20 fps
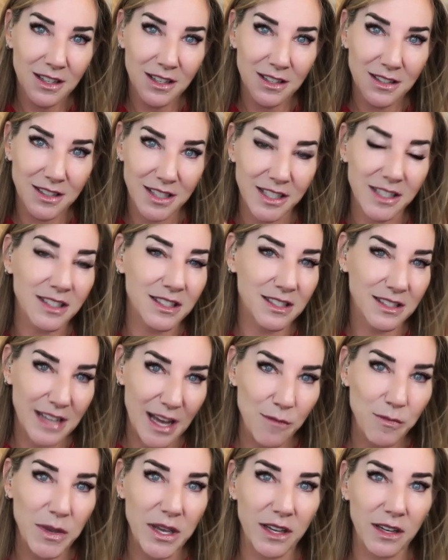didn't
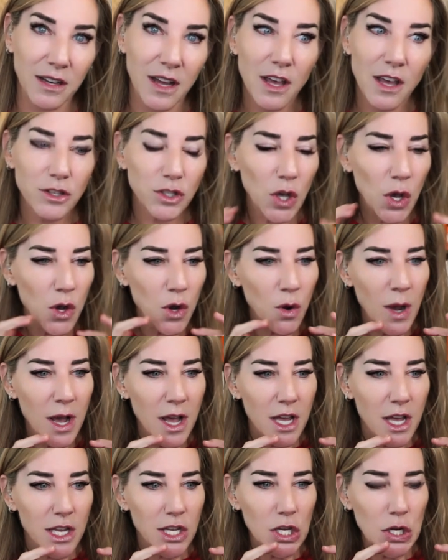step in. So,
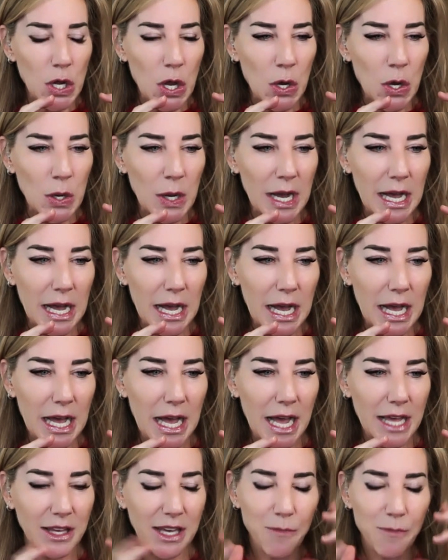you know,
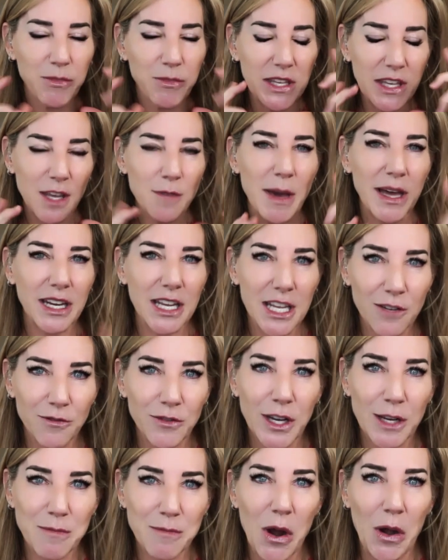I keep thinking about
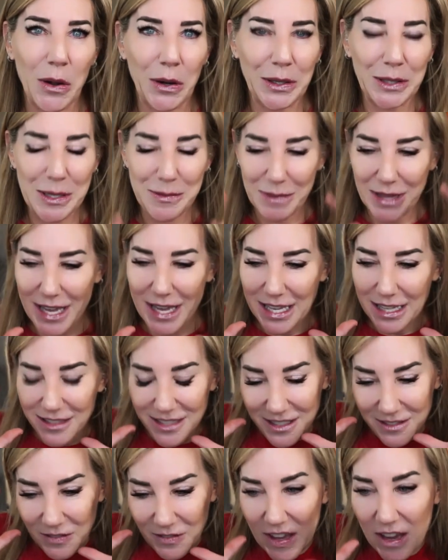evening Mark and I'm like,
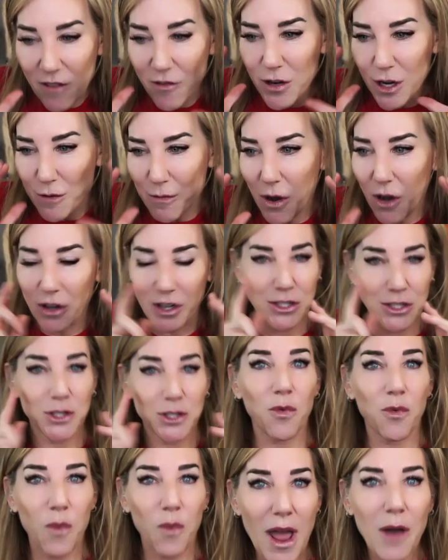this evening Mark is
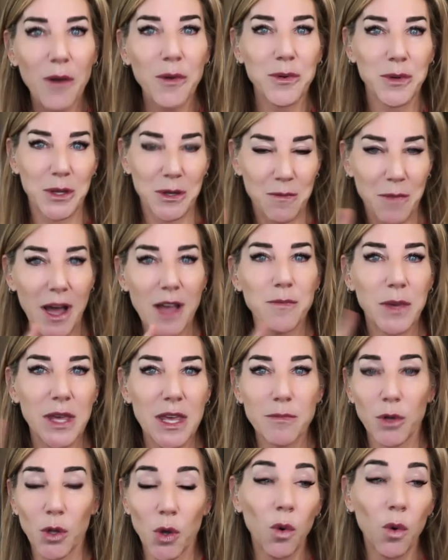surrounded by
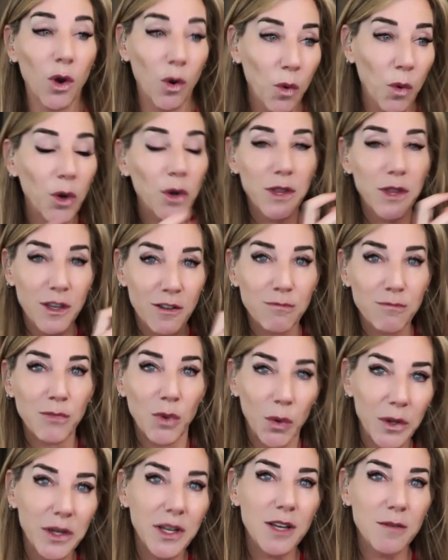people who are worthy of
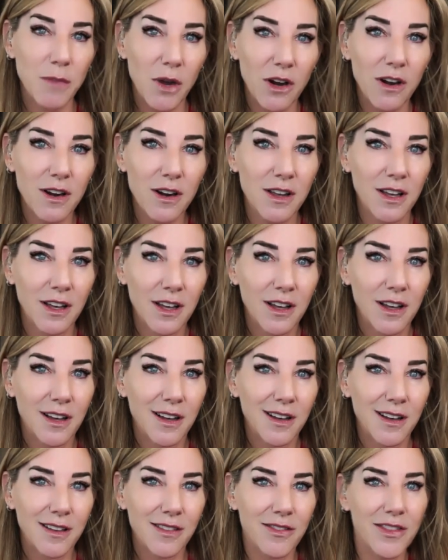morning Mark.
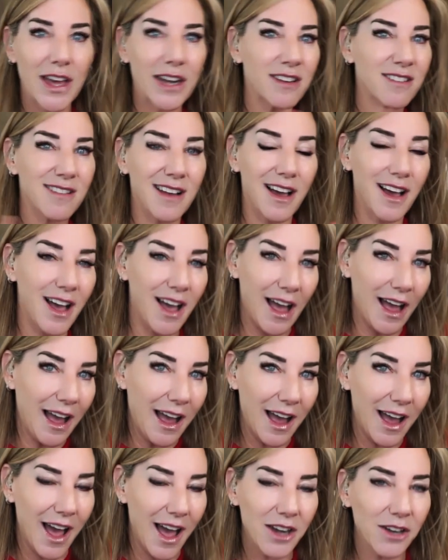Then
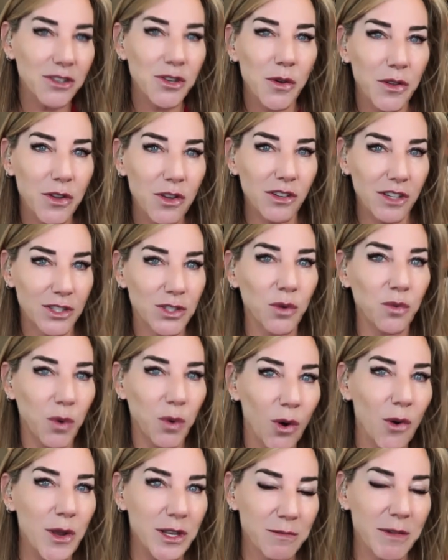I don't know that you need to
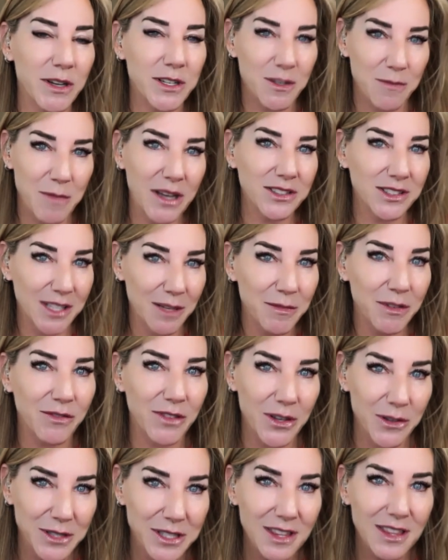worry as much about some of
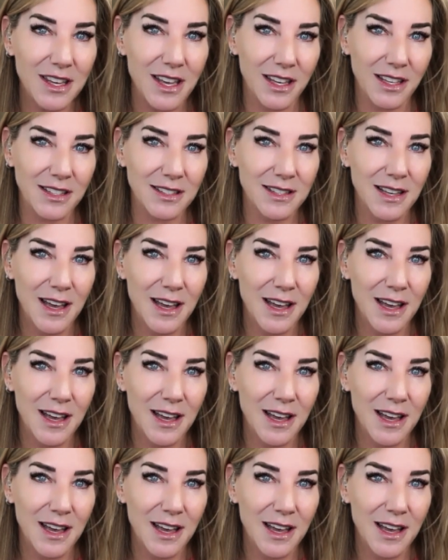those things,